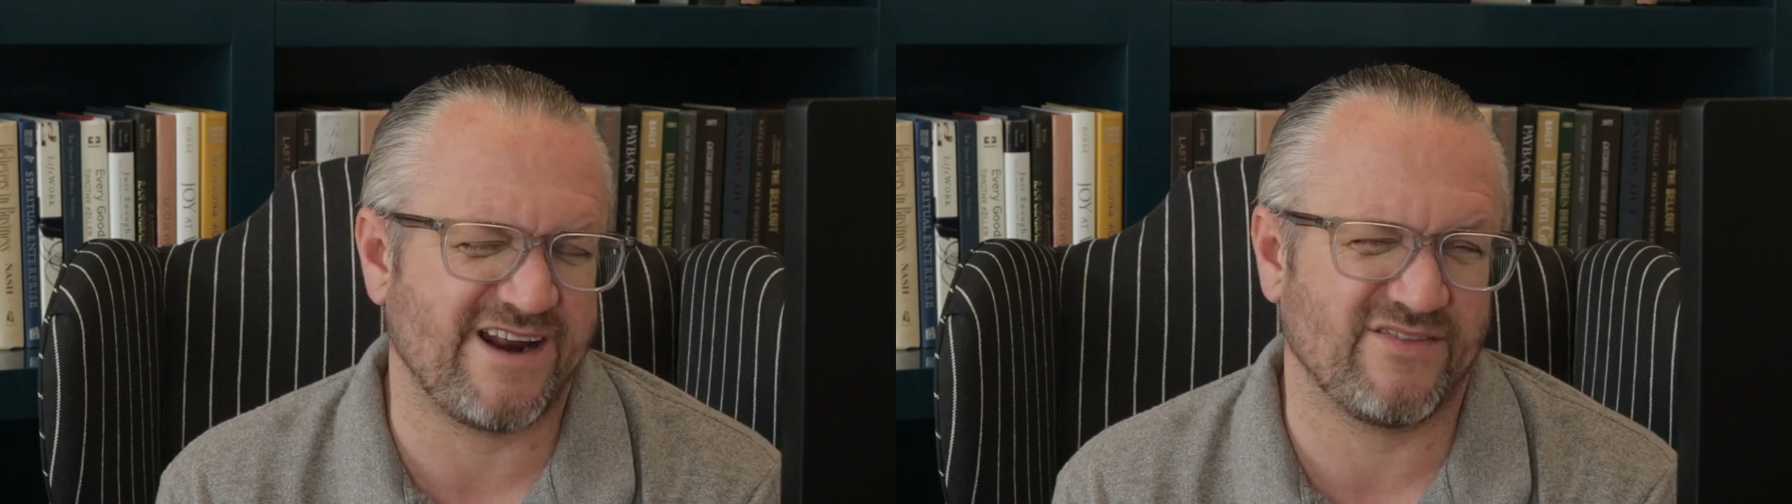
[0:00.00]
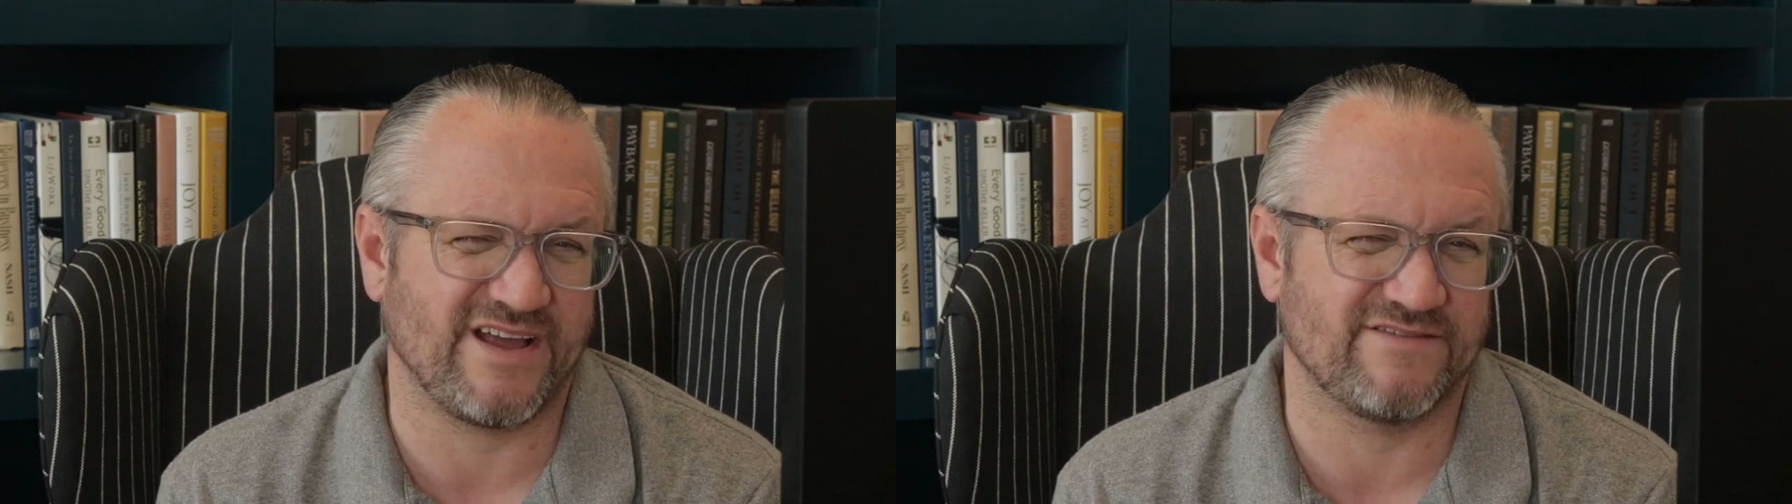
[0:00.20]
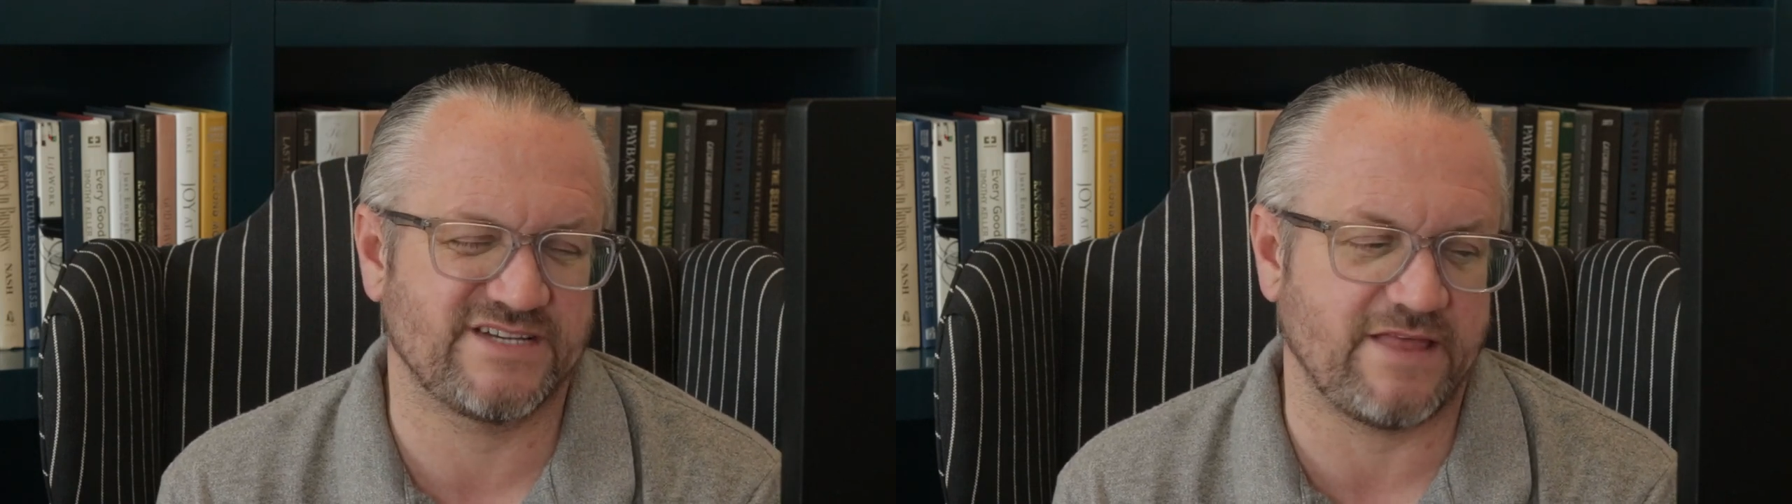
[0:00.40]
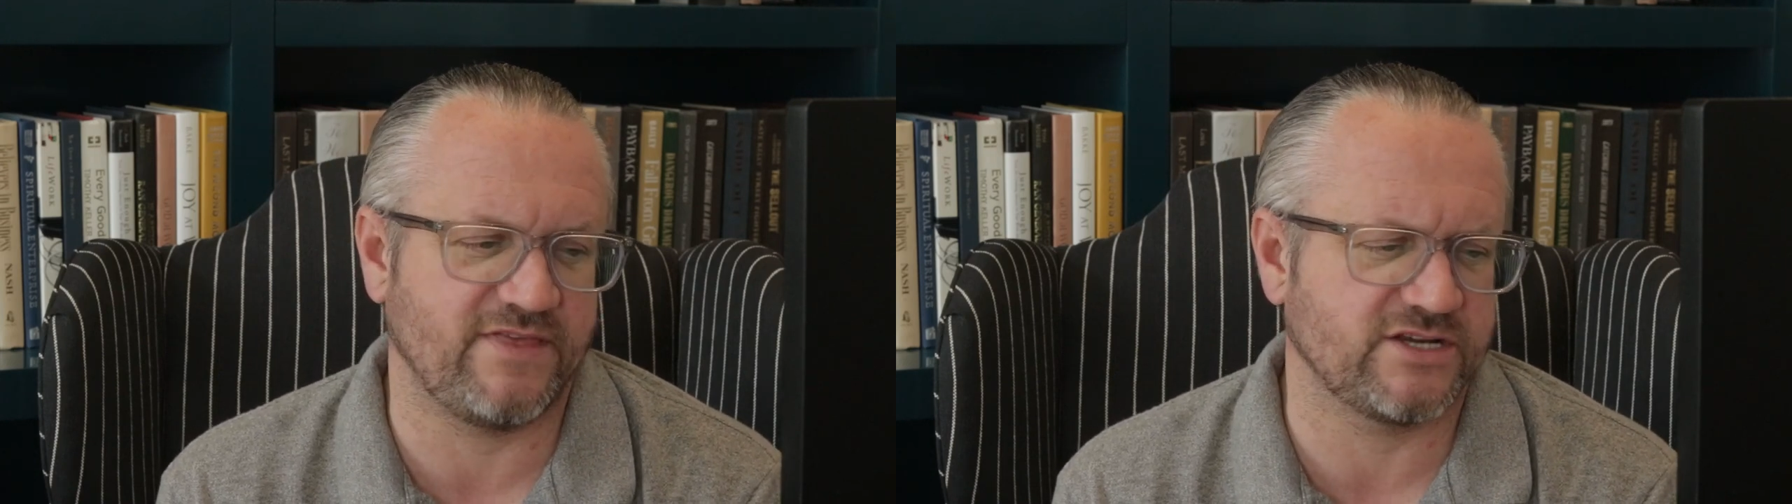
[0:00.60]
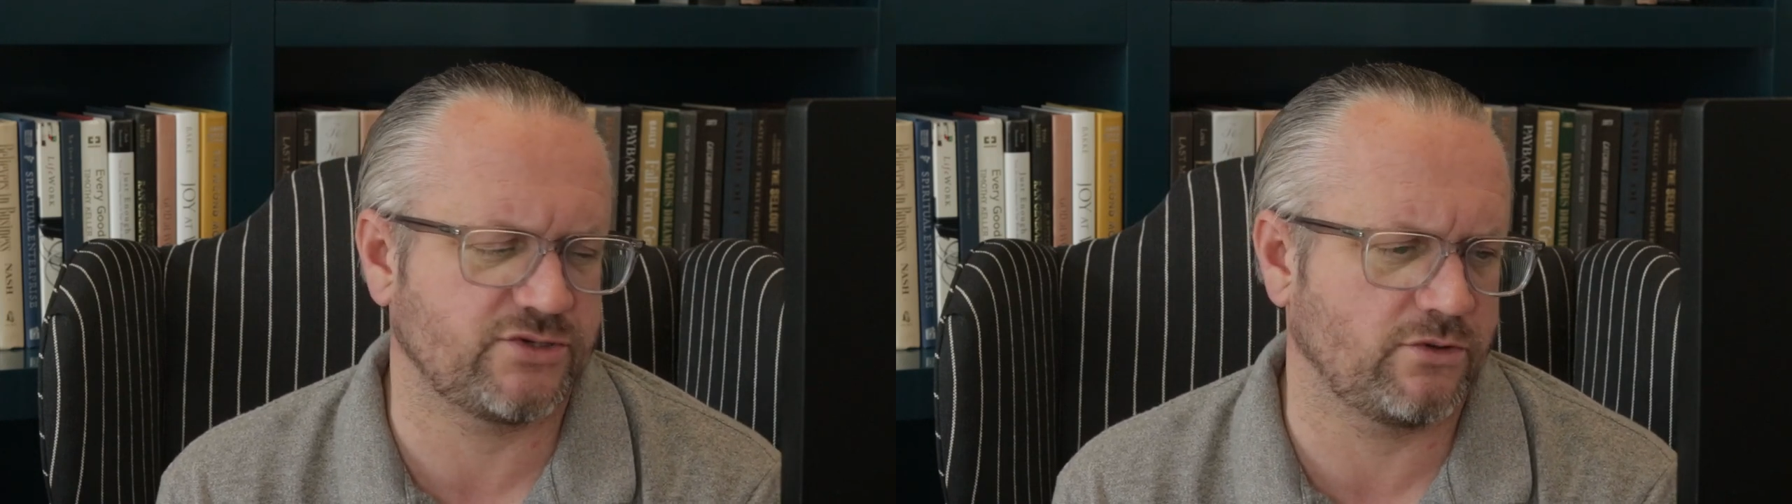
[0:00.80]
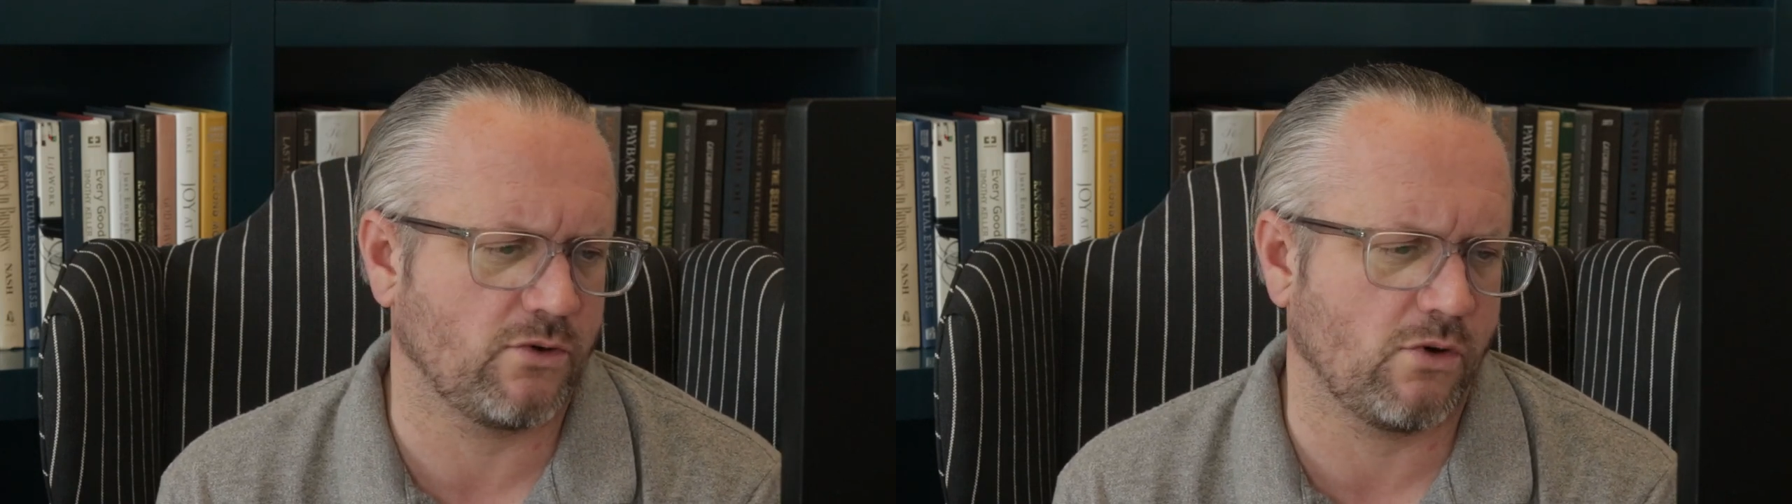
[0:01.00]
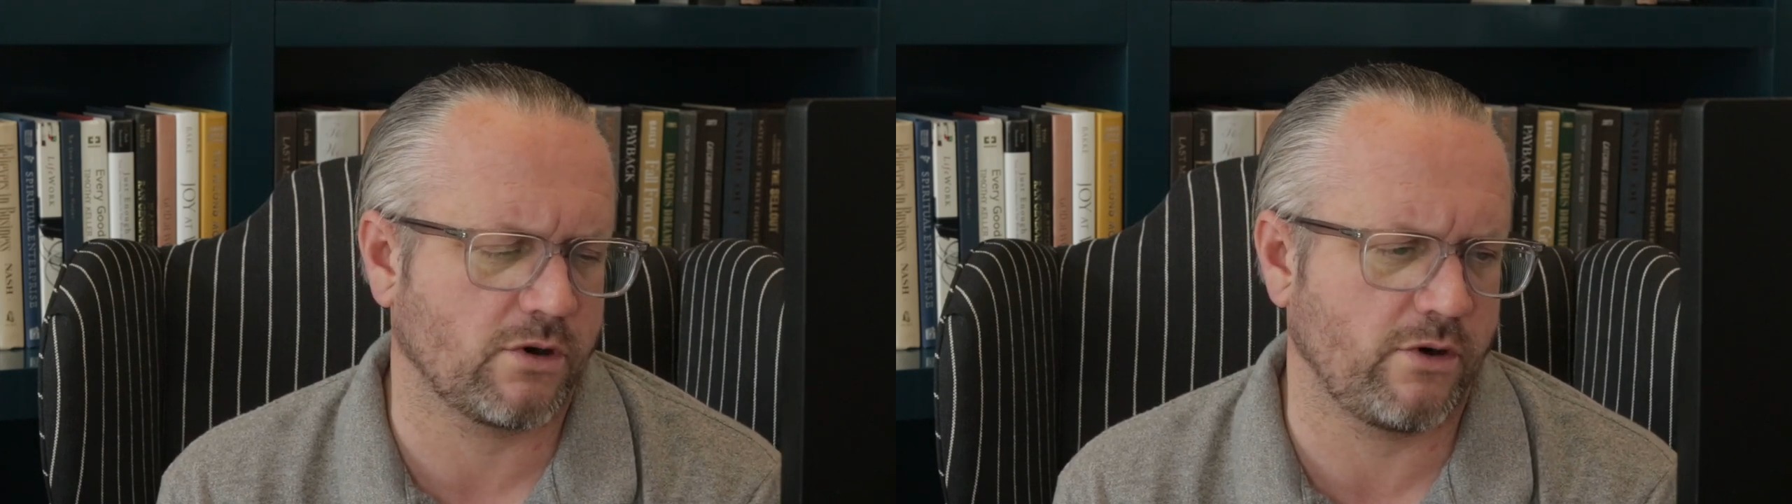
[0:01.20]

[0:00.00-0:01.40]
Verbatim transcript: I don't think I've said this through the whole